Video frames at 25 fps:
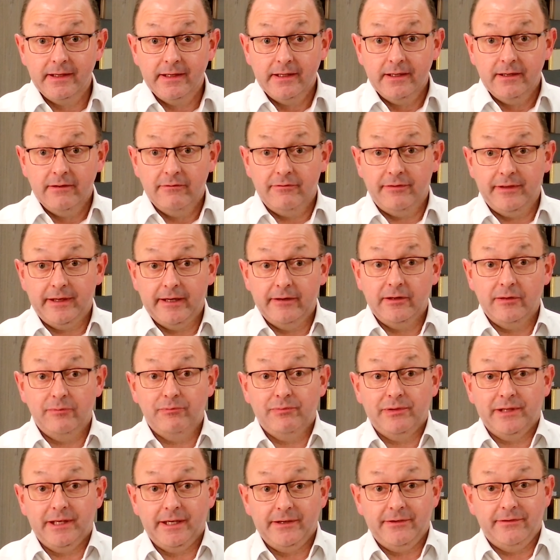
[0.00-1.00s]
if the only
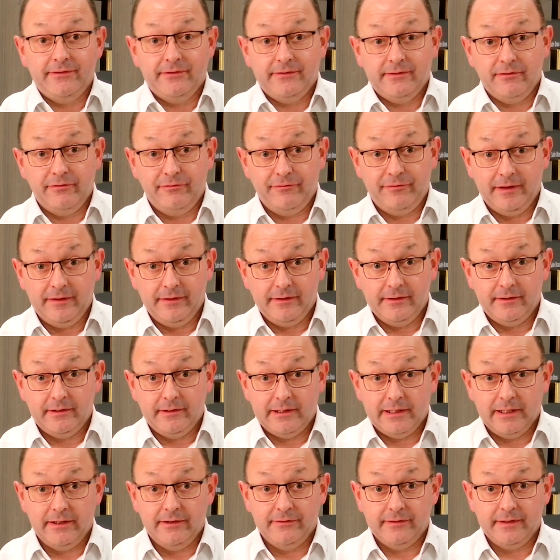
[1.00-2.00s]
place to fit the closer